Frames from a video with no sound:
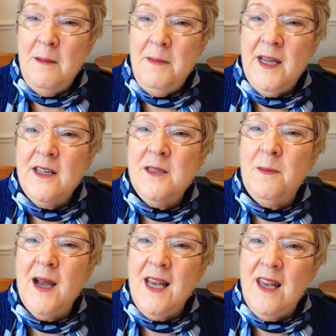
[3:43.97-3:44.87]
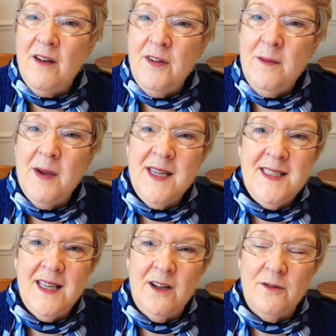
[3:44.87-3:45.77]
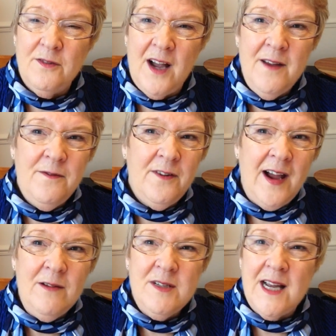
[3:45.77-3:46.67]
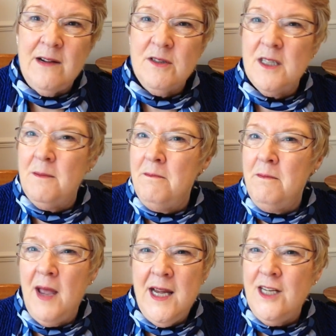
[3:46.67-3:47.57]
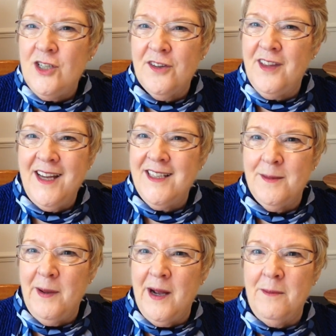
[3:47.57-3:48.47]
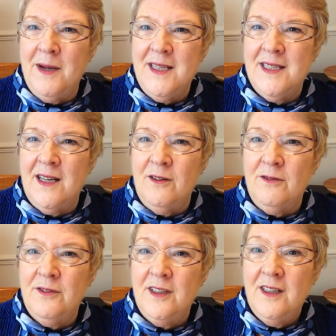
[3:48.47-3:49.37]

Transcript: Because by loving myself, I found out some major things about myself.